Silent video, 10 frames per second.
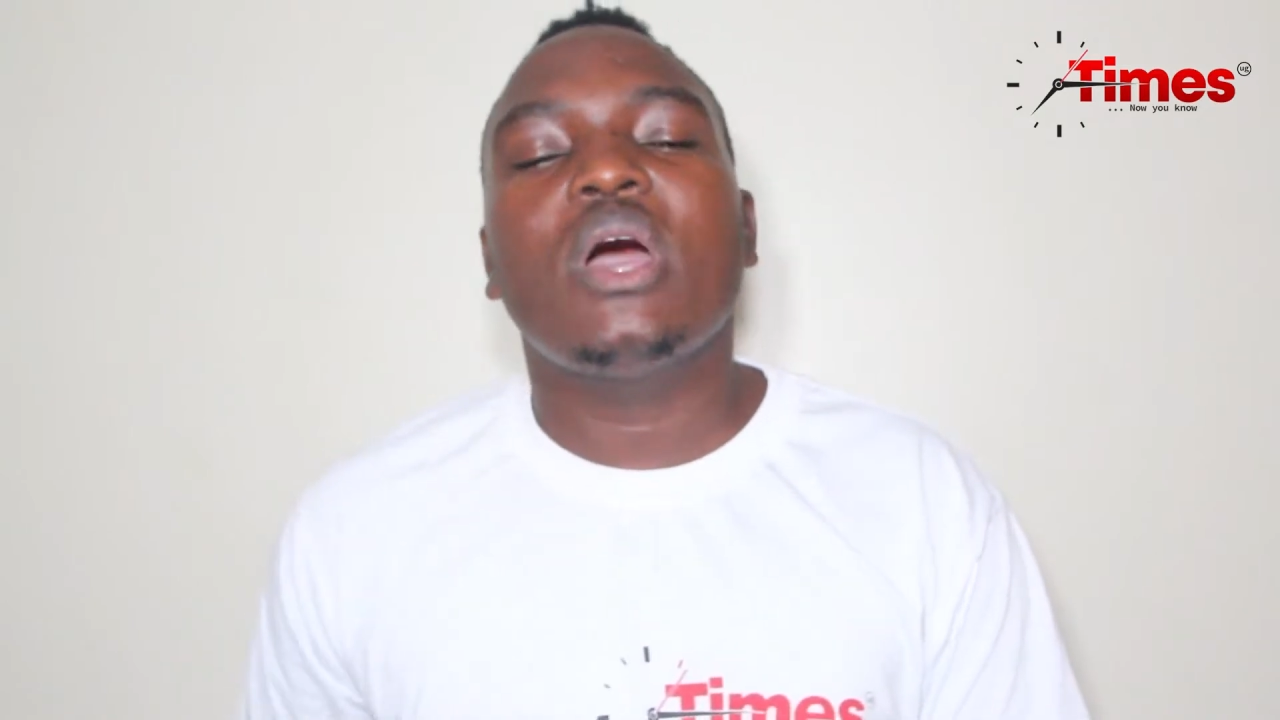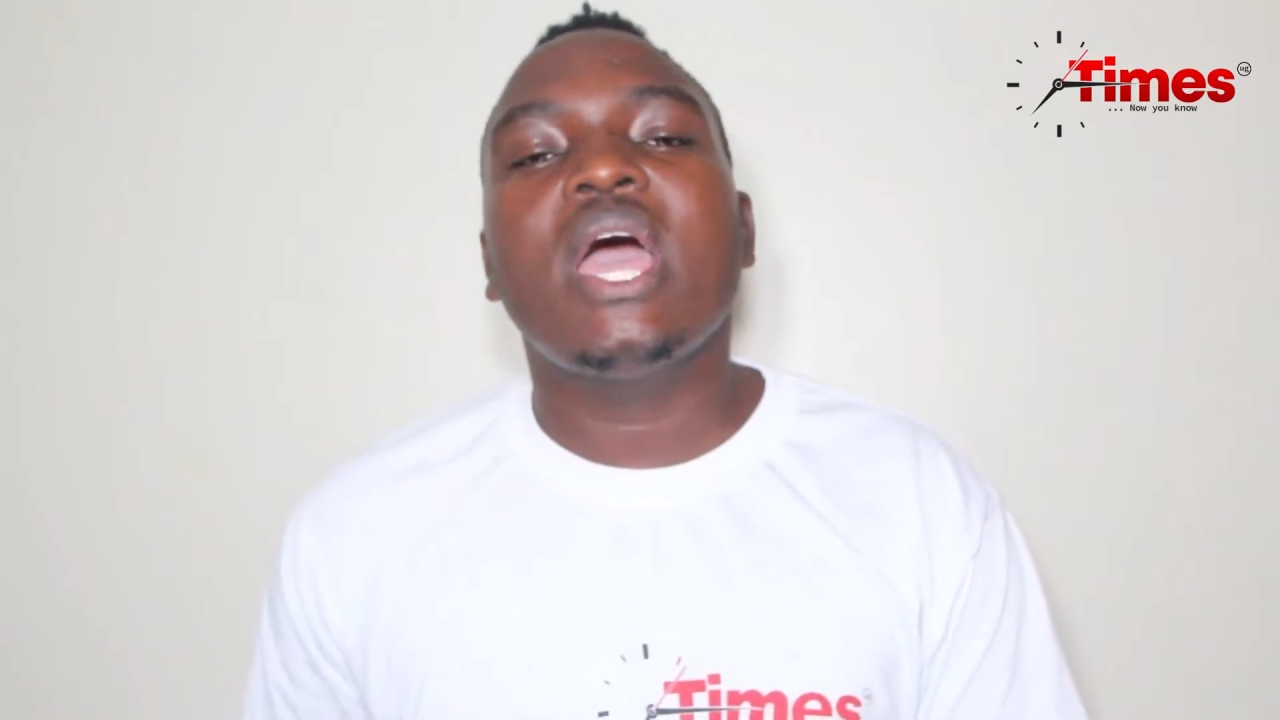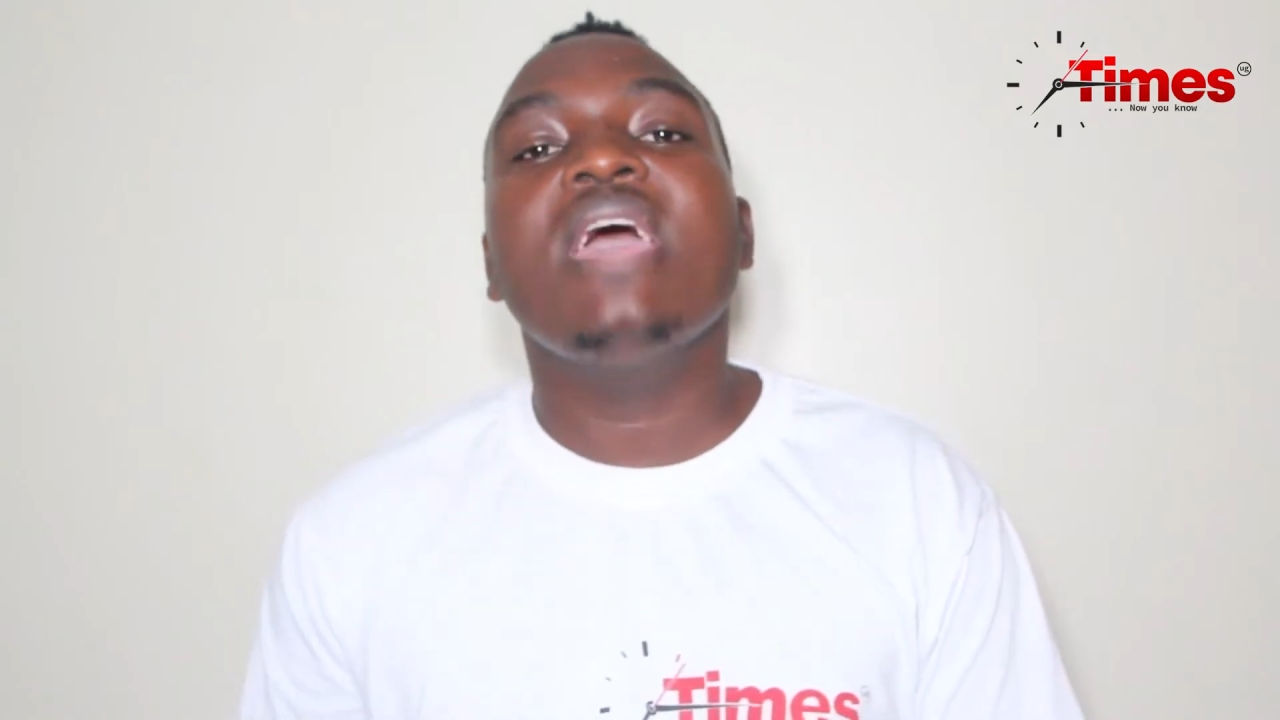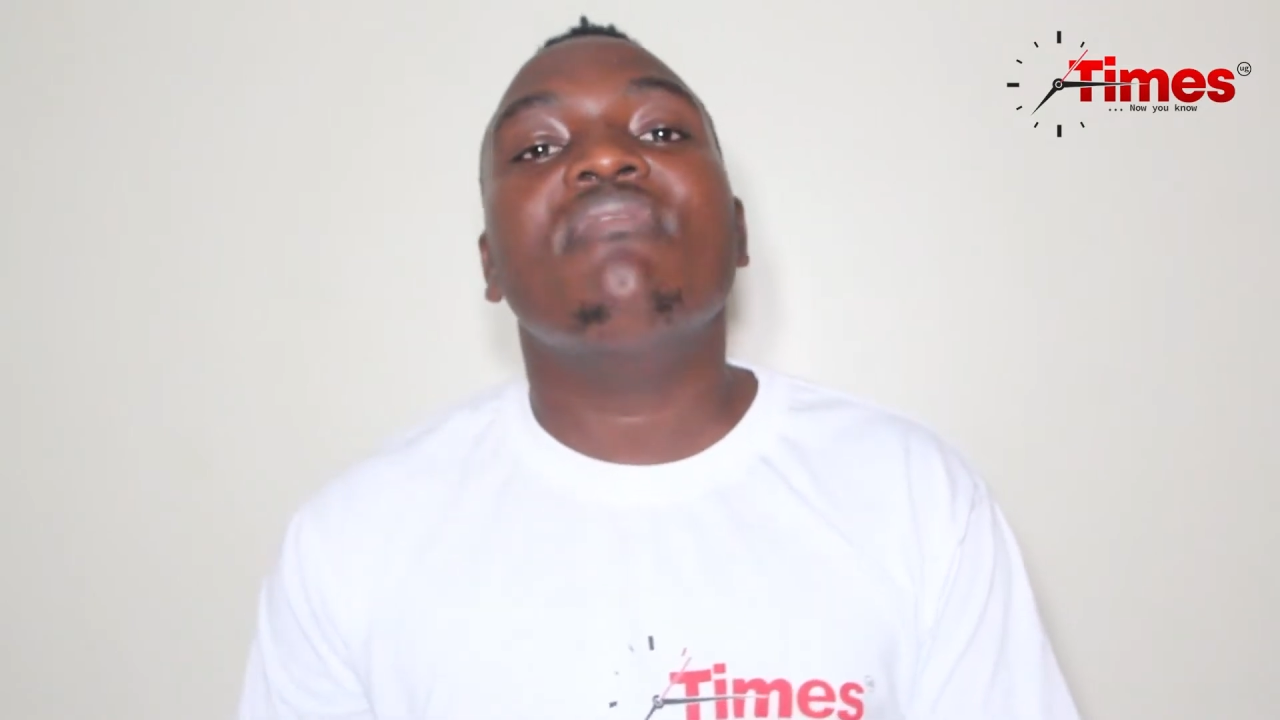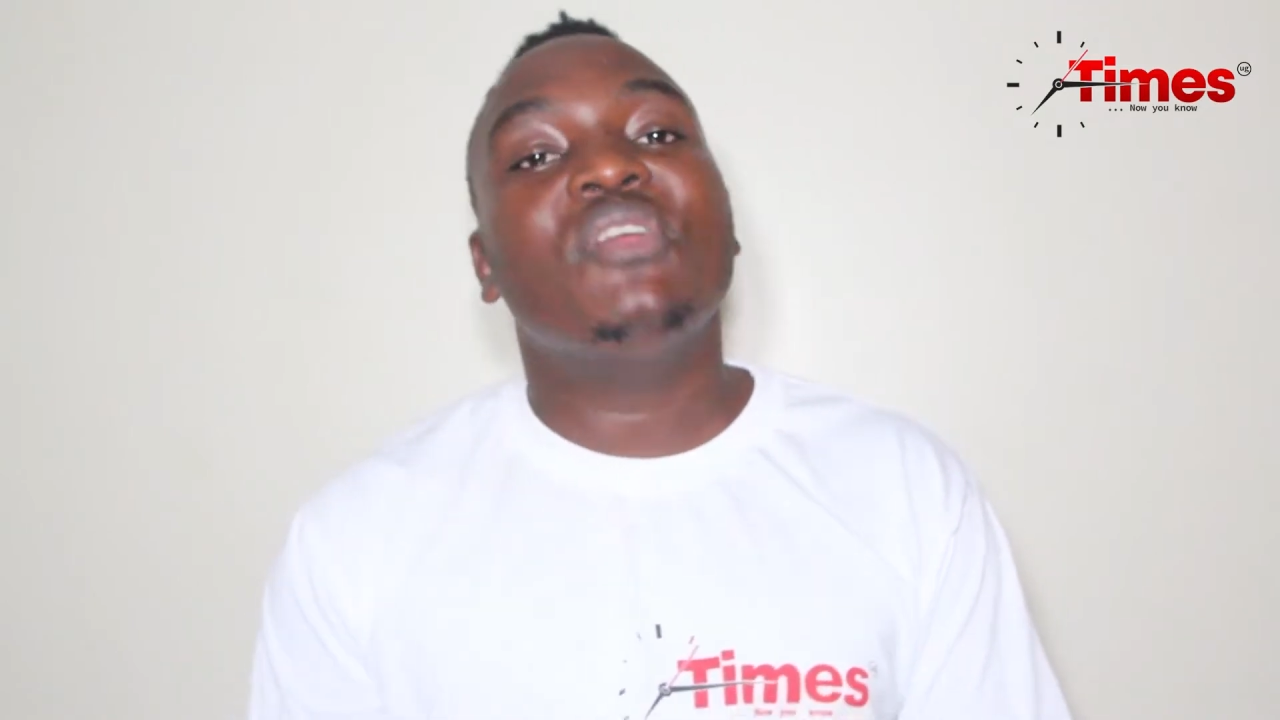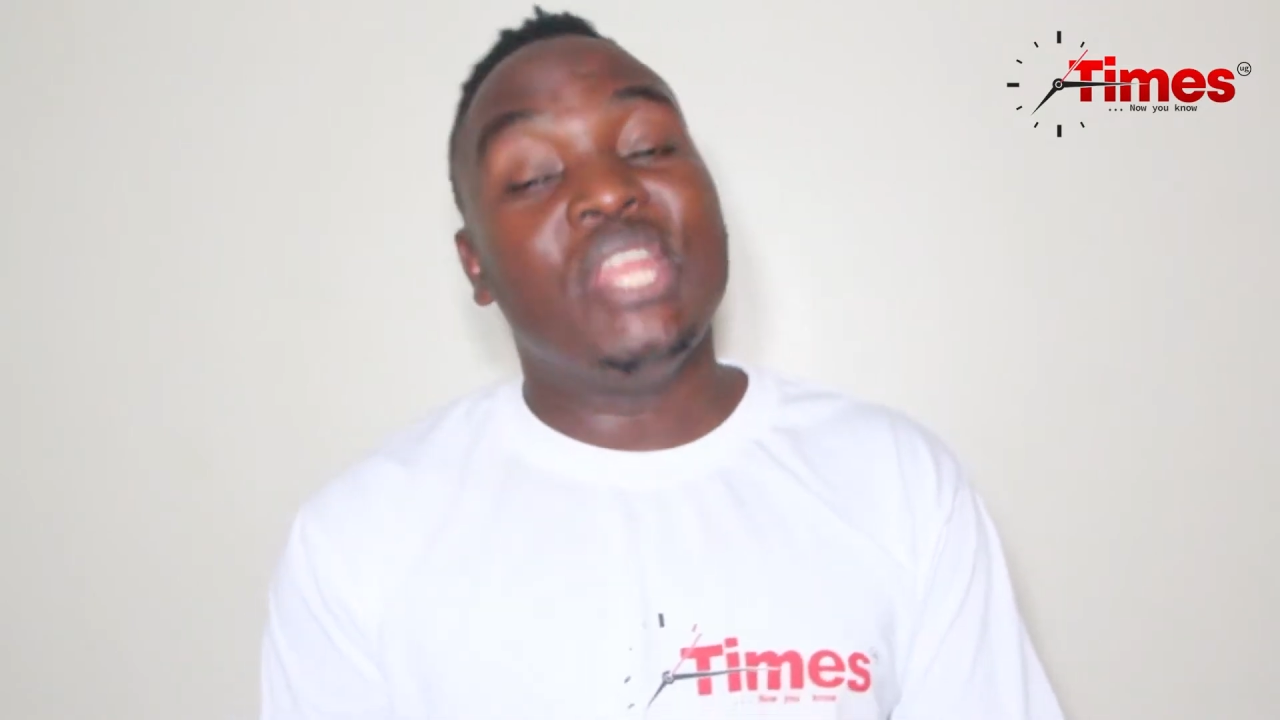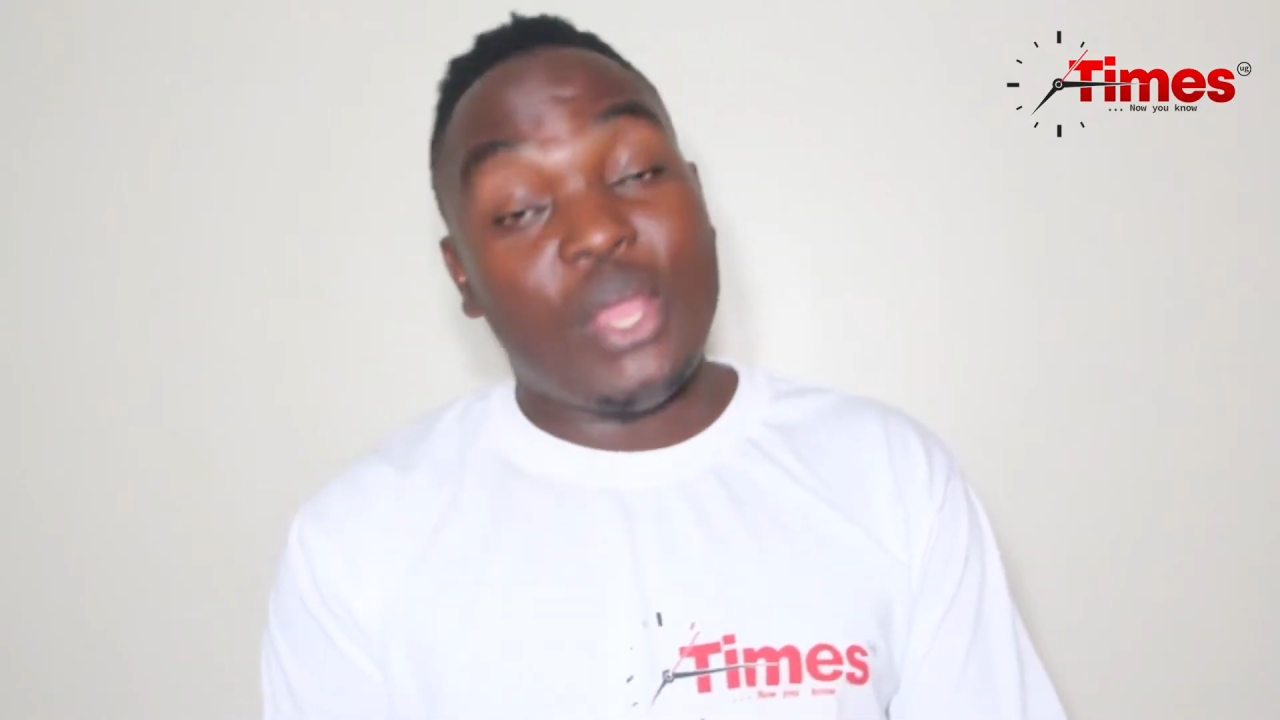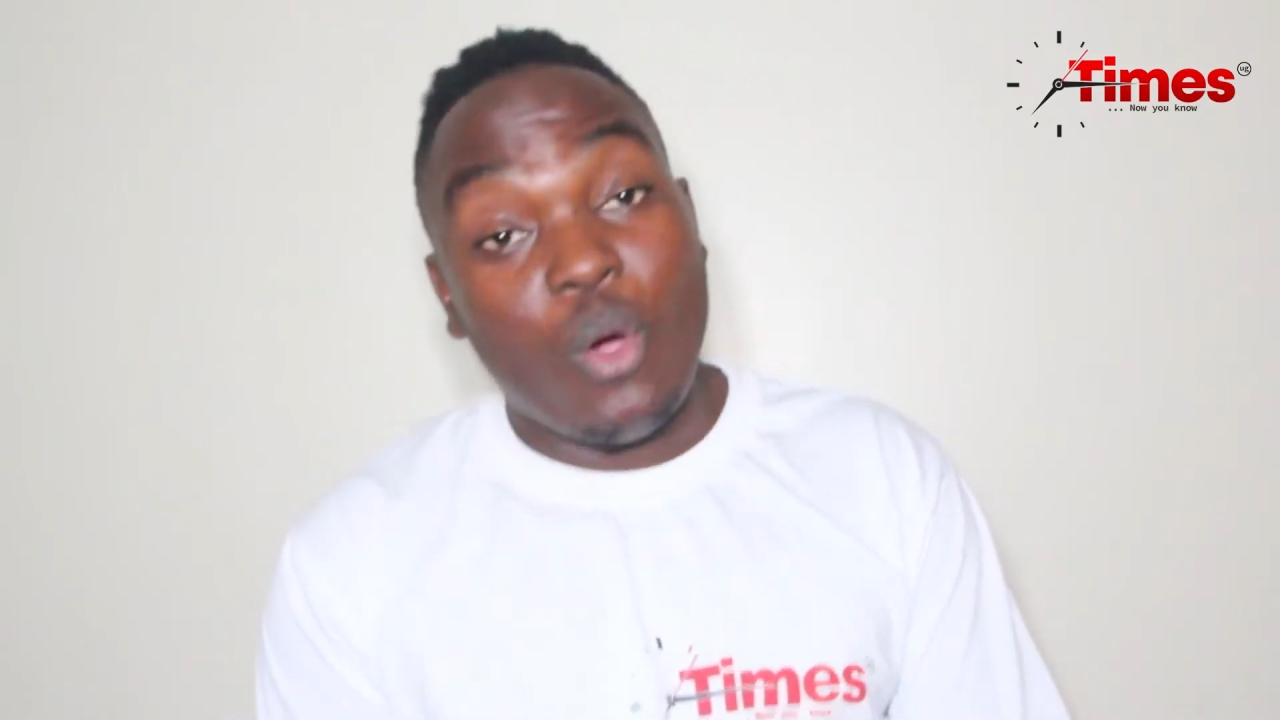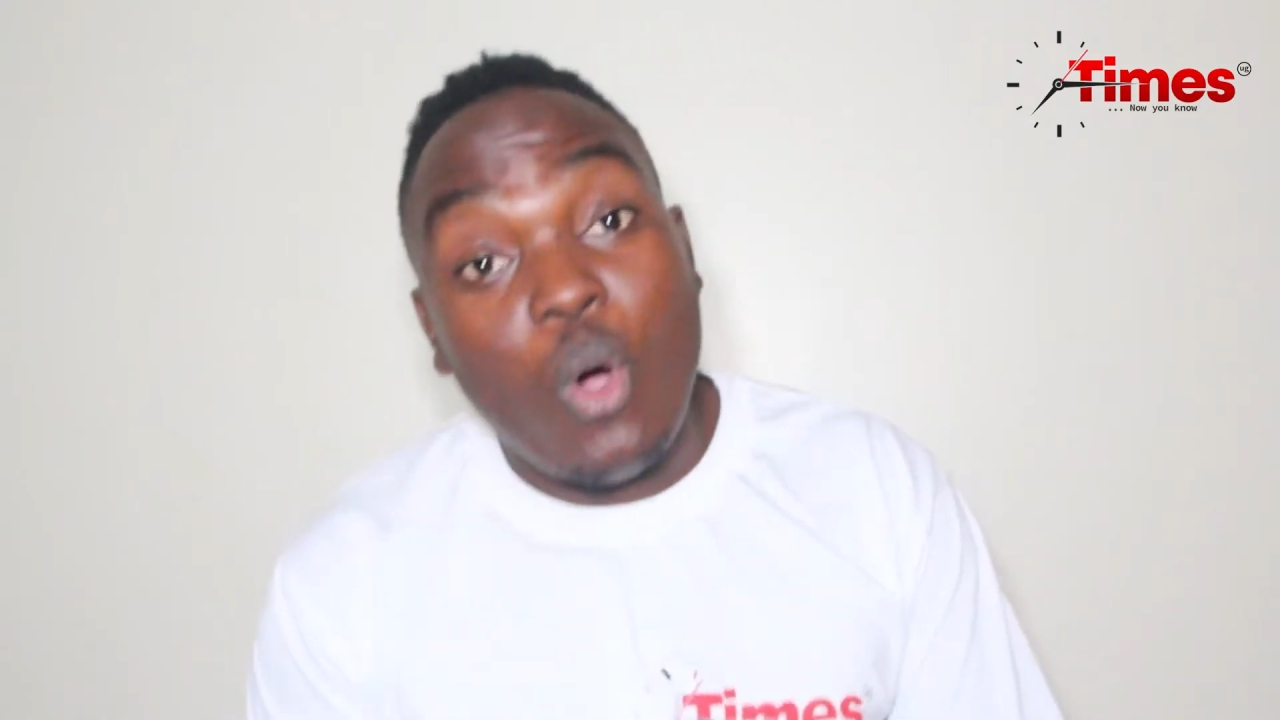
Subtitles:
every day,